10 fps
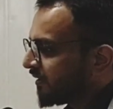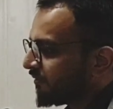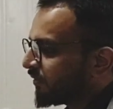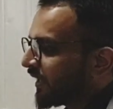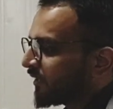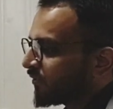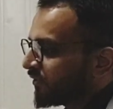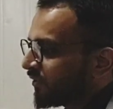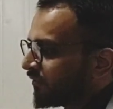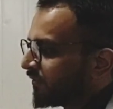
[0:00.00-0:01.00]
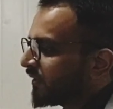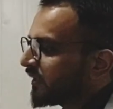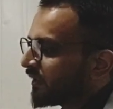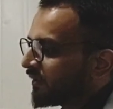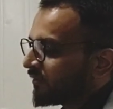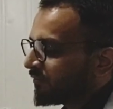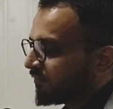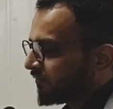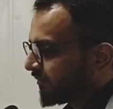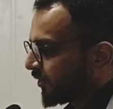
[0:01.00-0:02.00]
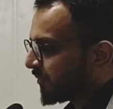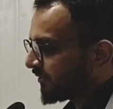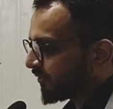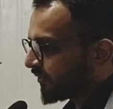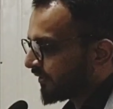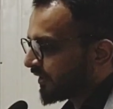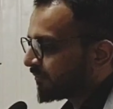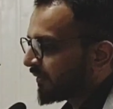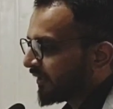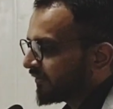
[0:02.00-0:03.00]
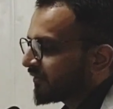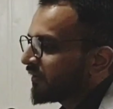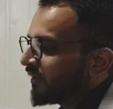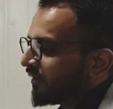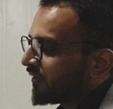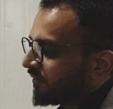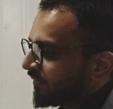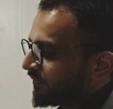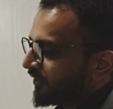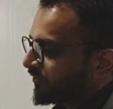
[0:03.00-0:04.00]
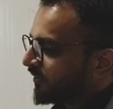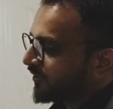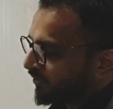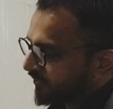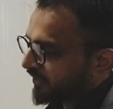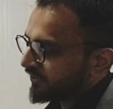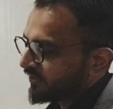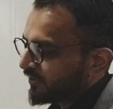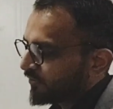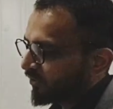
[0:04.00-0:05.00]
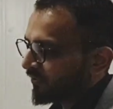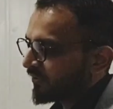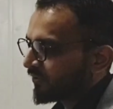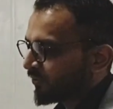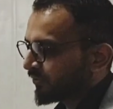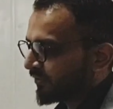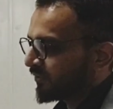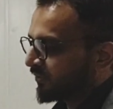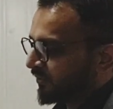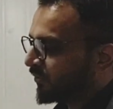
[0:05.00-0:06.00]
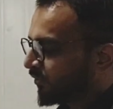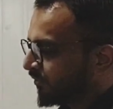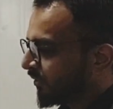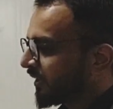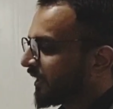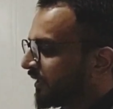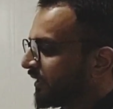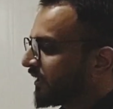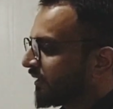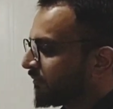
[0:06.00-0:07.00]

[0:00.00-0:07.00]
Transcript: For diagnosis of tuberous sclerosis complex, first we will do ECG to look for cardiac